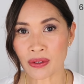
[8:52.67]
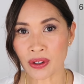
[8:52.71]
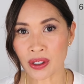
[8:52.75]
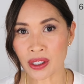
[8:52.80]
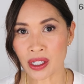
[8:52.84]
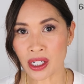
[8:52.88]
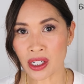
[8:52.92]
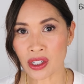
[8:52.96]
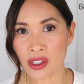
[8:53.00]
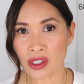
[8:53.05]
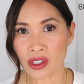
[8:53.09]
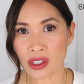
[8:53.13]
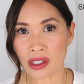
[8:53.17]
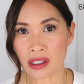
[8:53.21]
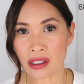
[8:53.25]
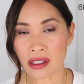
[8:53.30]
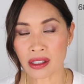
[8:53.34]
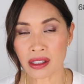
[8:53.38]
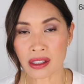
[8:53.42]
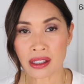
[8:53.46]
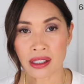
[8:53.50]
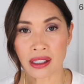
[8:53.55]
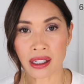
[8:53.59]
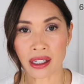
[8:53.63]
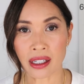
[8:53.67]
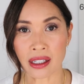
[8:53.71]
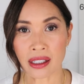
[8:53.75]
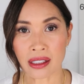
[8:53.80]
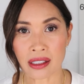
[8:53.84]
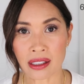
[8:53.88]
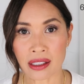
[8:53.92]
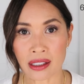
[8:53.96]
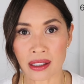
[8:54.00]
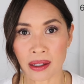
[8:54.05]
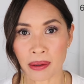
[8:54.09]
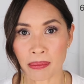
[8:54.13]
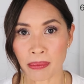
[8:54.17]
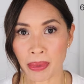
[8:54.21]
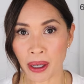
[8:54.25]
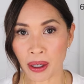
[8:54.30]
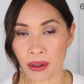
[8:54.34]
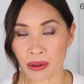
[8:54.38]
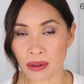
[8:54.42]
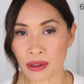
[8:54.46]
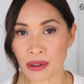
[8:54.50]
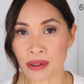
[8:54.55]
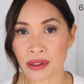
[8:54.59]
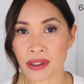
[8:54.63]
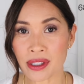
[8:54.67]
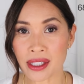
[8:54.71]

foundations and powder,